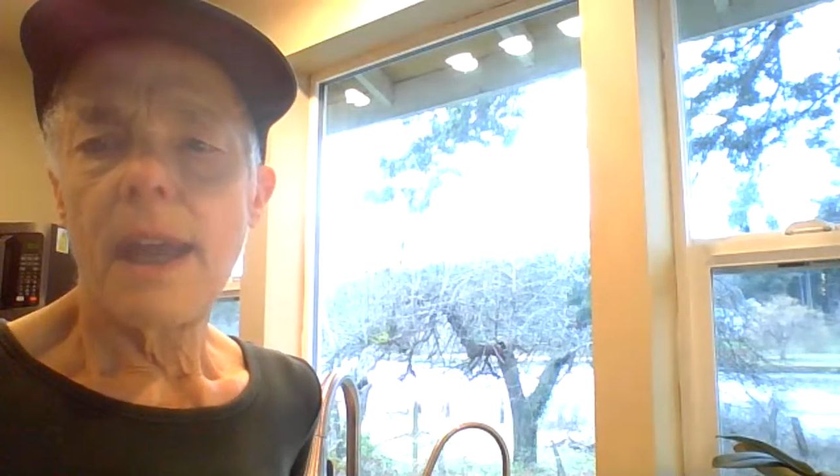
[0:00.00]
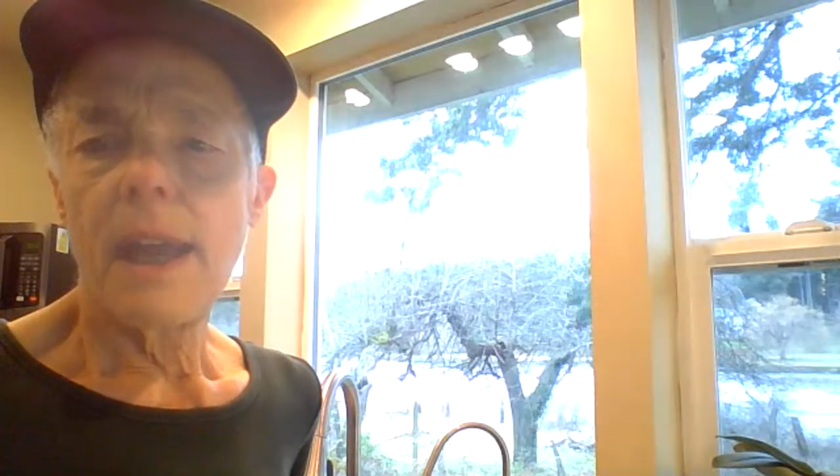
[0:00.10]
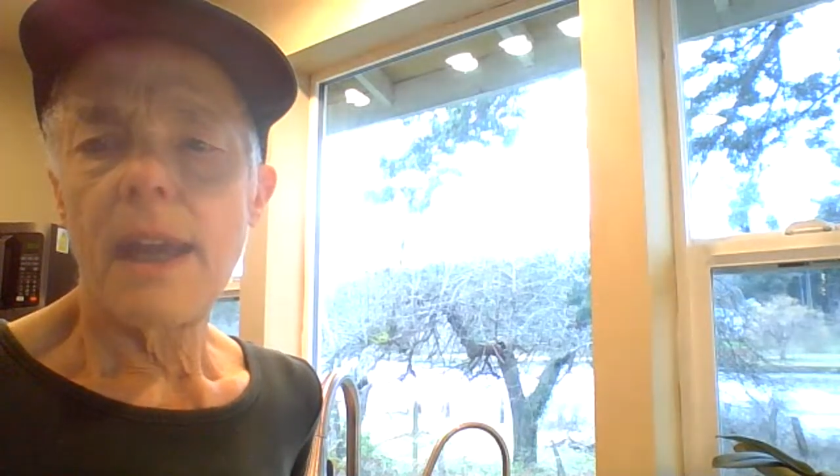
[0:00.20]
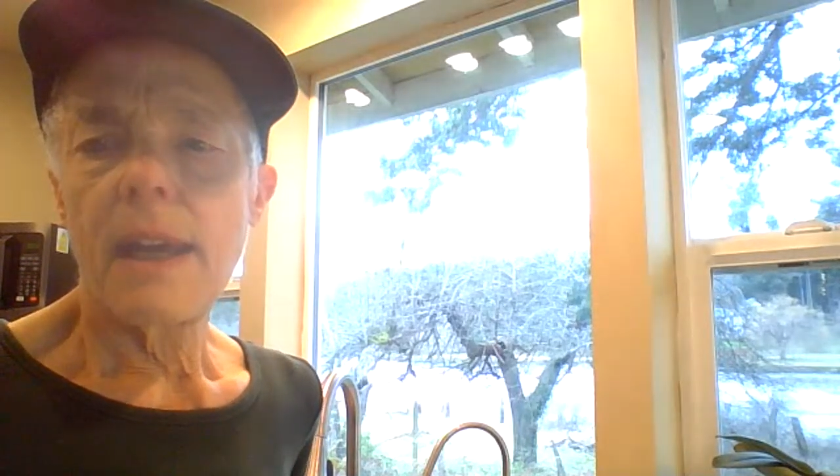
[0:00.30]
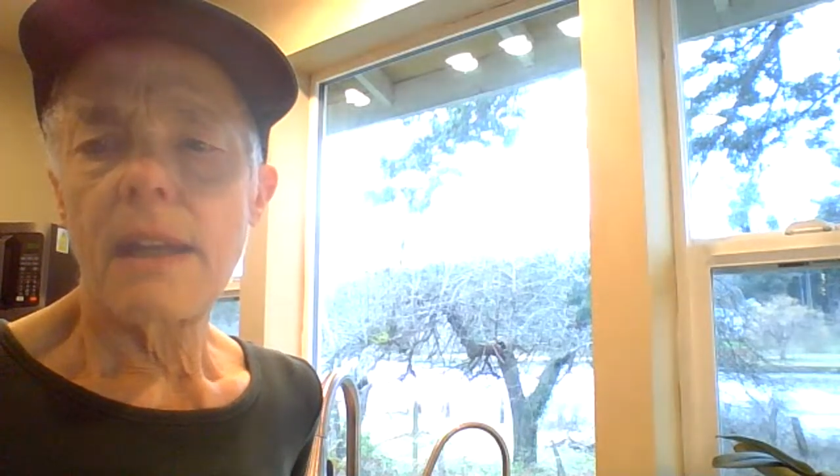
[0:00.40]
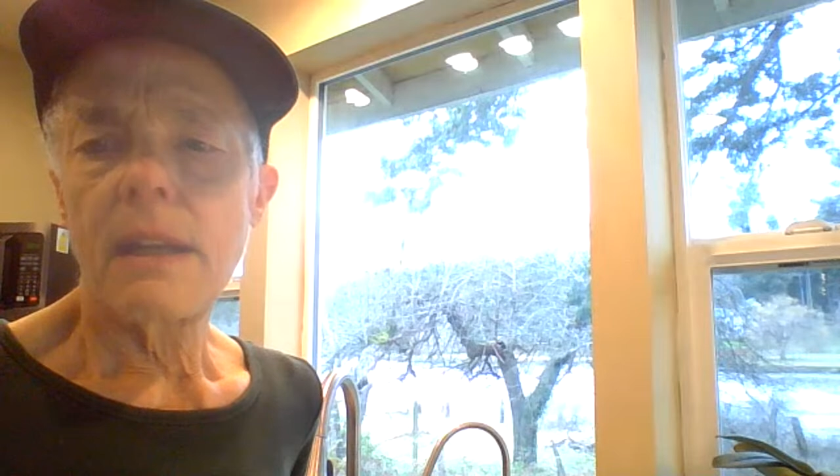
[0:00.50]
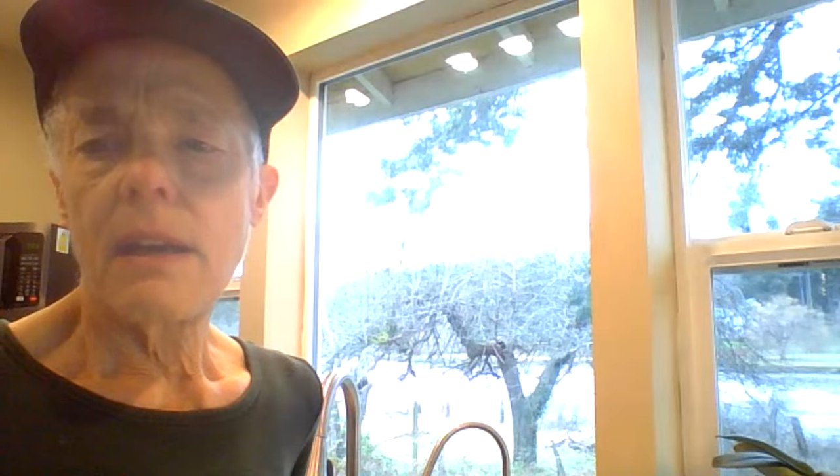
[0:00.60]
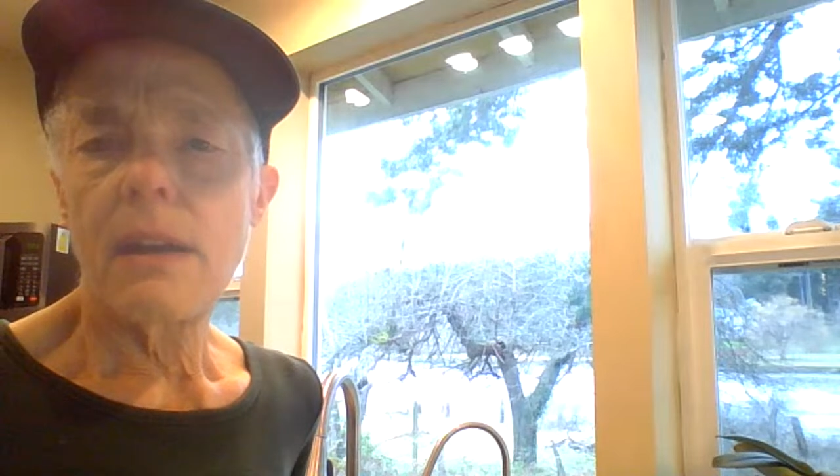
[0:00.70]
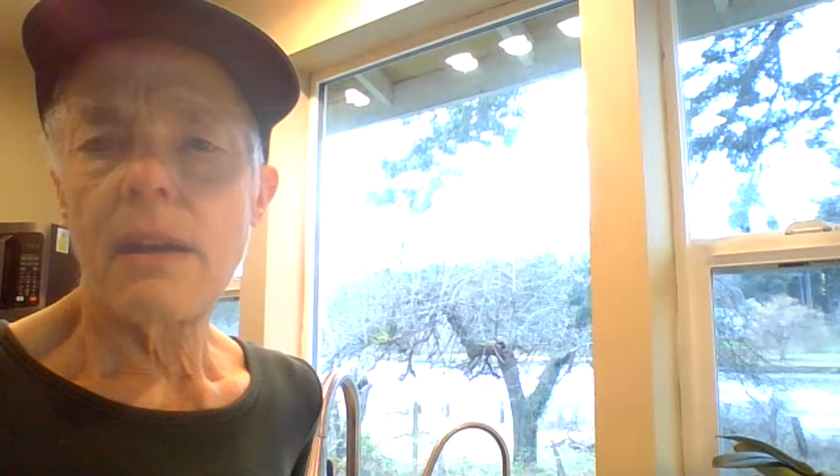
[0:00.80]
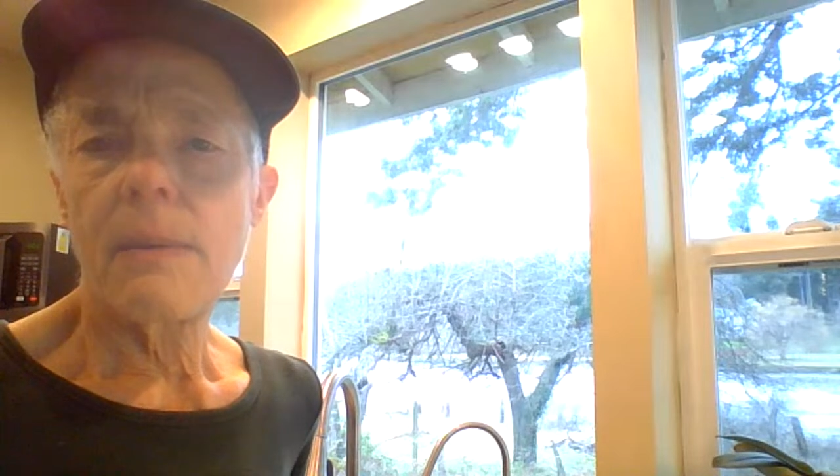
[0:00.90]
and
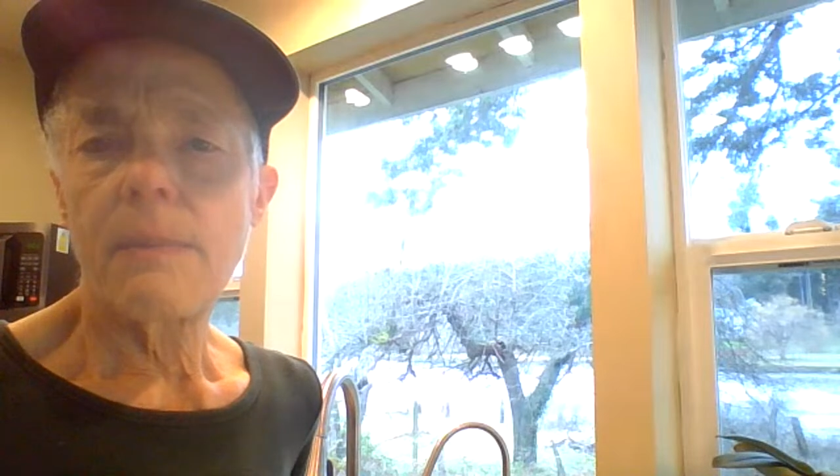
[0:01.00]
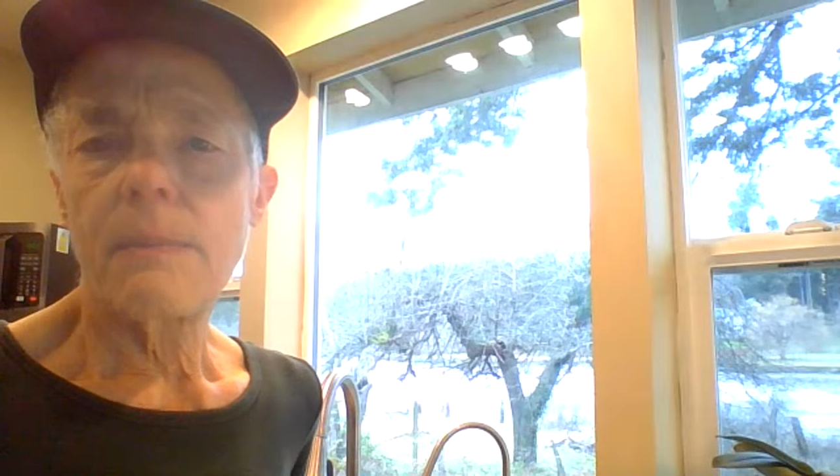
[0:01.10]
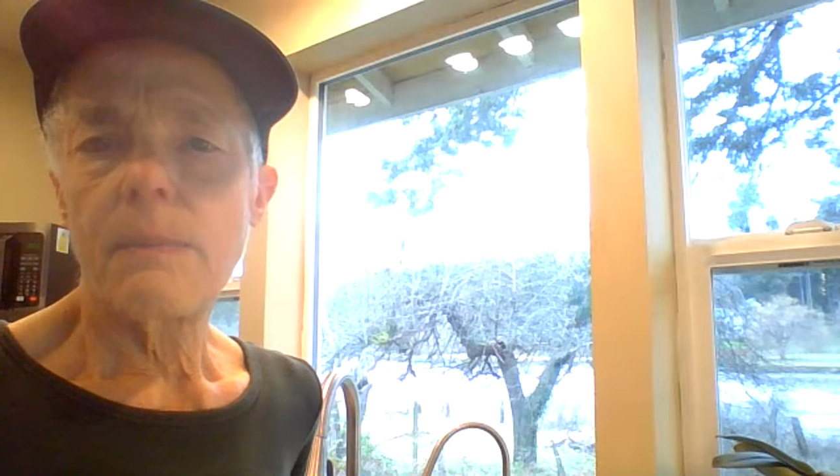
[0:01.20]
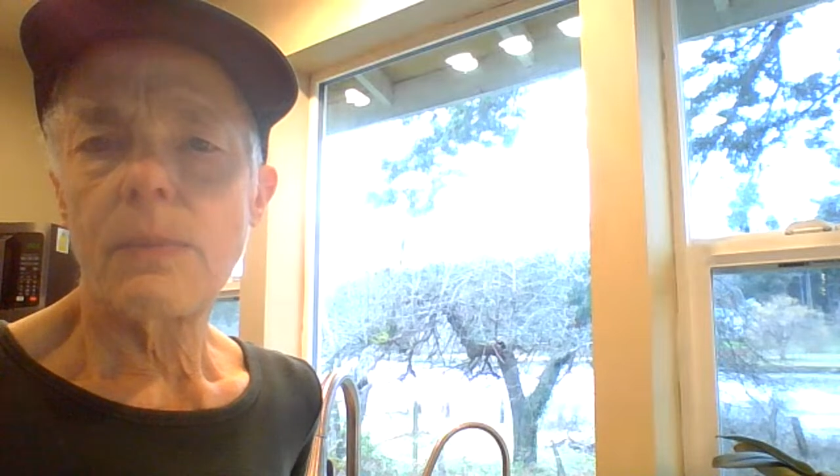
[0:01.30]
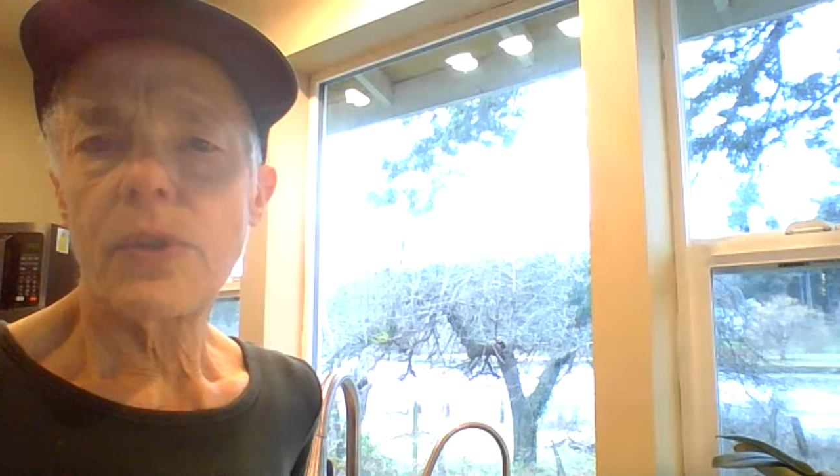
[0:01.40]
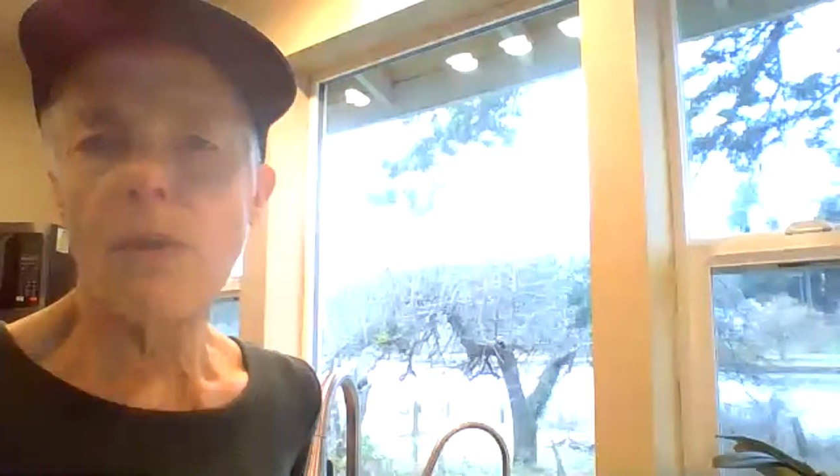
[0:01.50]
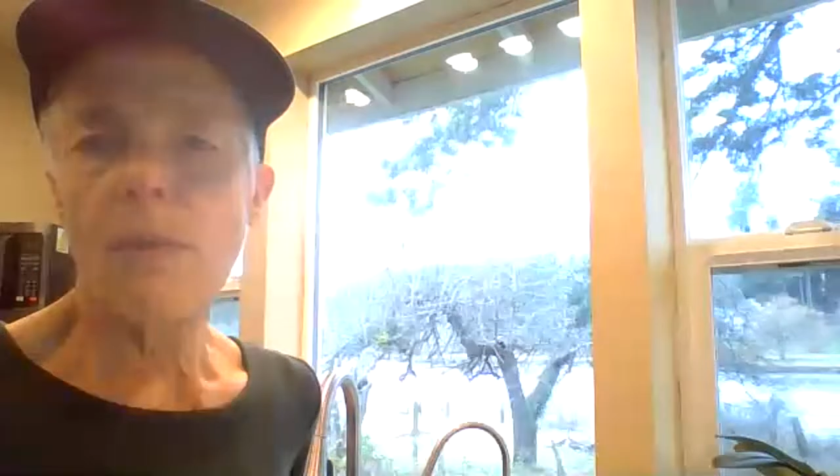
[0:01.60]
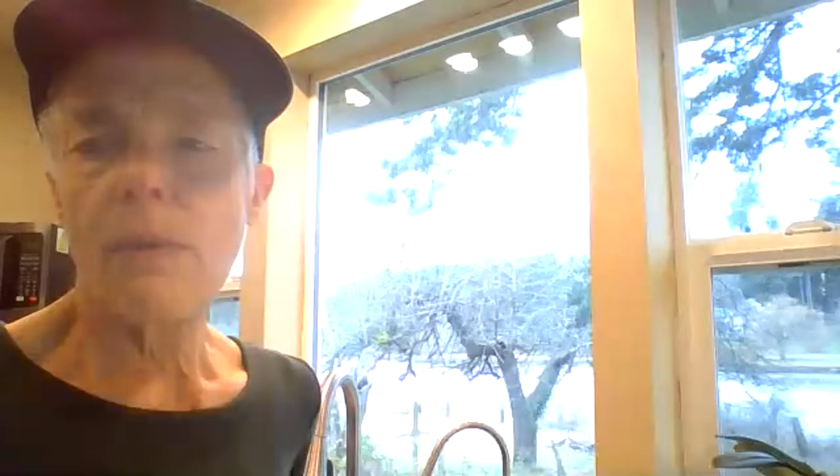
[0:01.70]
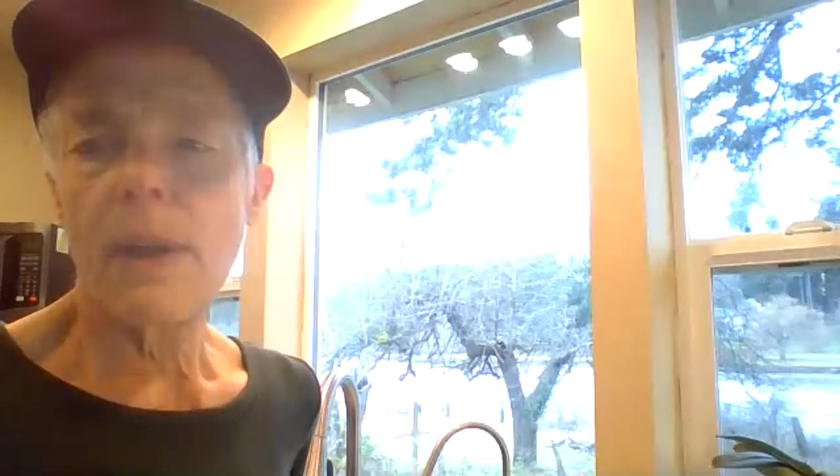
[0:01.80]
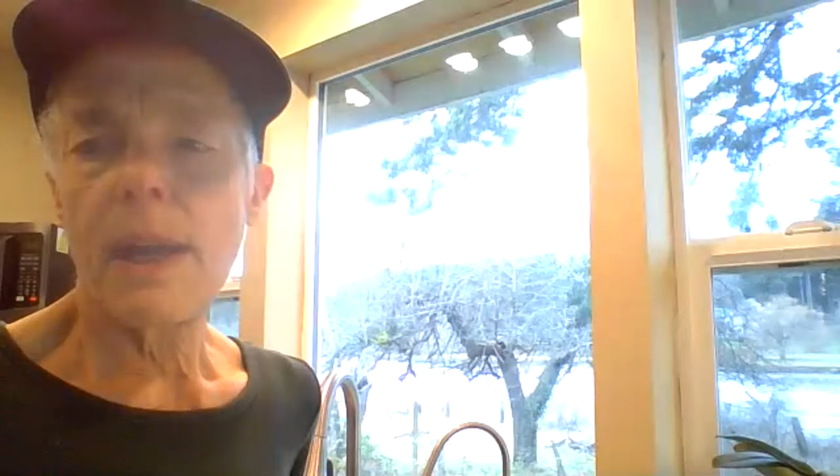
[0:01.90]

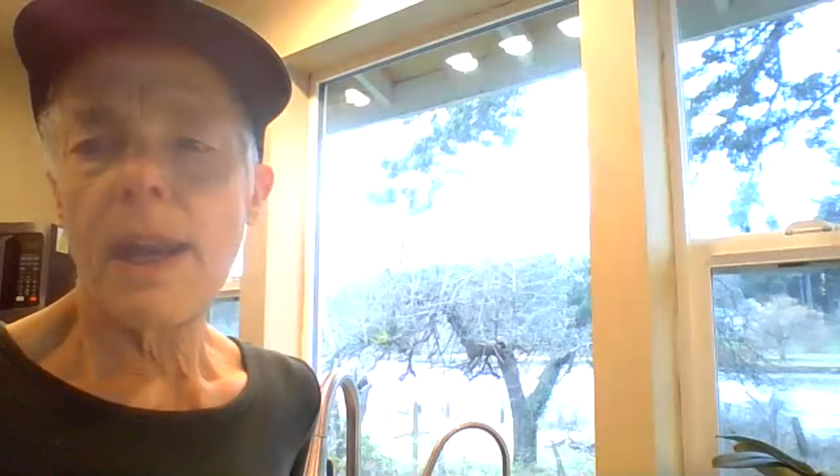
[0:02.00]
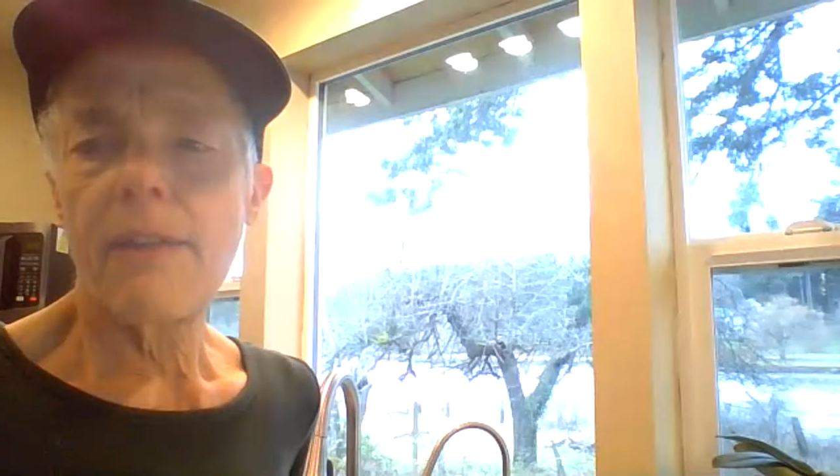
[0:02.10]
and